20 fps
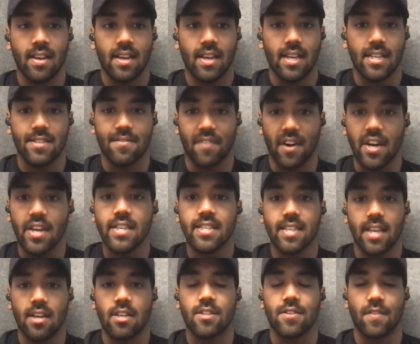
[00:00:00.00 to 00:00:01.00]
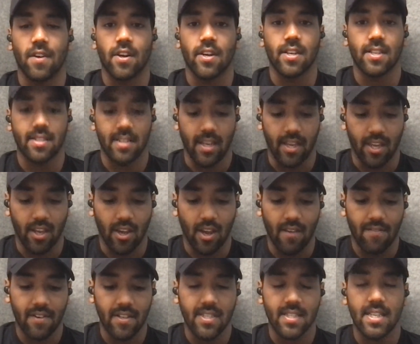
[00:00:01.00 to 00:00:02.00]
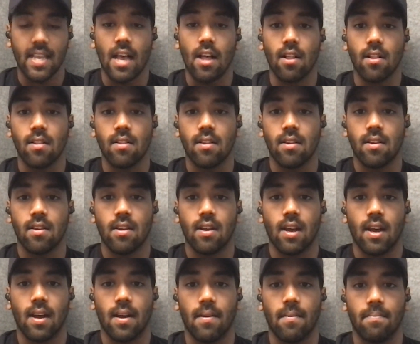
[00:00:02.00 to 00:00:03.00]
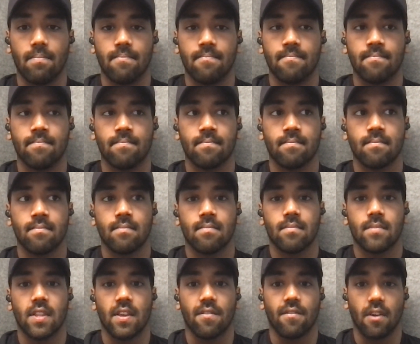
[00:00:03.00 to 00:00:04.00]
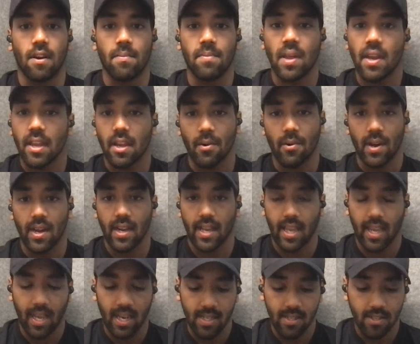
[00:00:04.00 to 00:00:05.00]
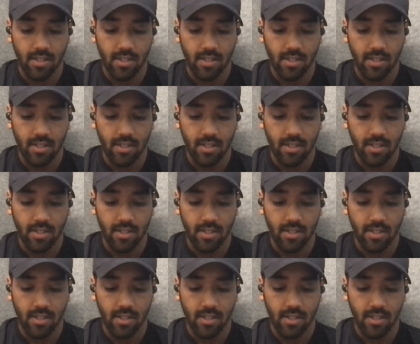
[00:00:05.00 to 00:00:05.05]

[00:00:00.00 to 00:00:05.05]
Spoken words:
it's very sales focused. Like you have to sell the firm that you're working at.